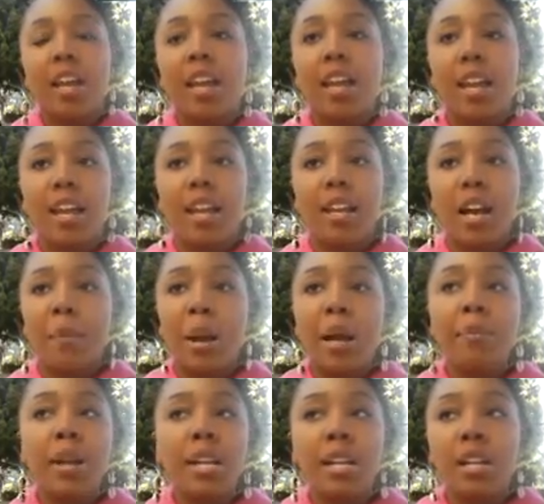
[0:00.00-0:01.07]
and um,
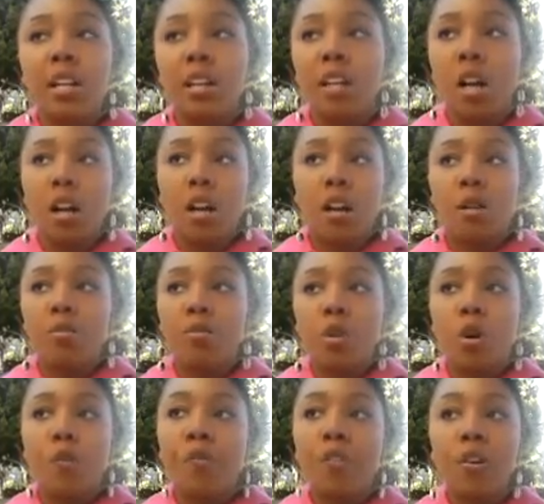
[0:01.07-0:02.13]
I'm ready to um,
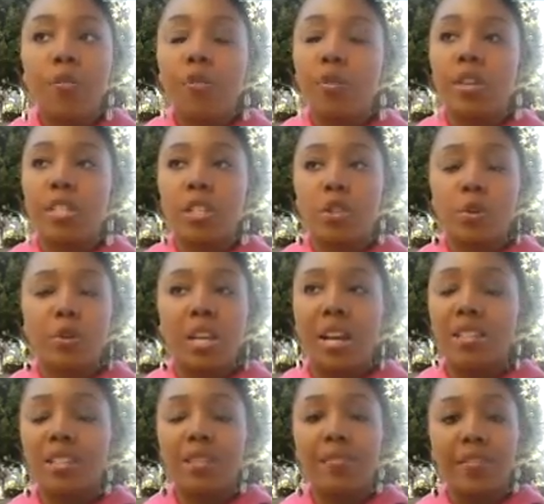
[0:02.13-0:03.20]
go full force in
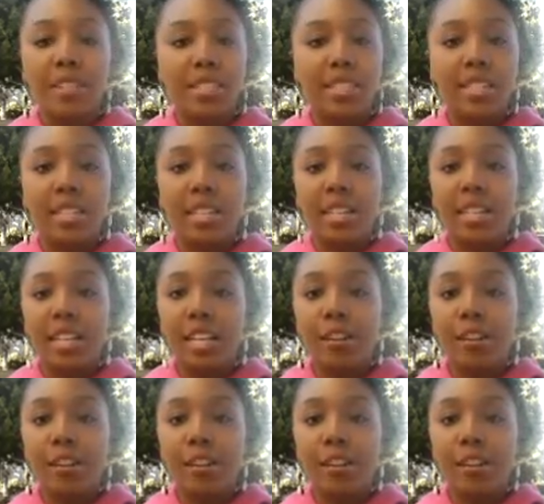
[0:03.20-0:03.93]
2015.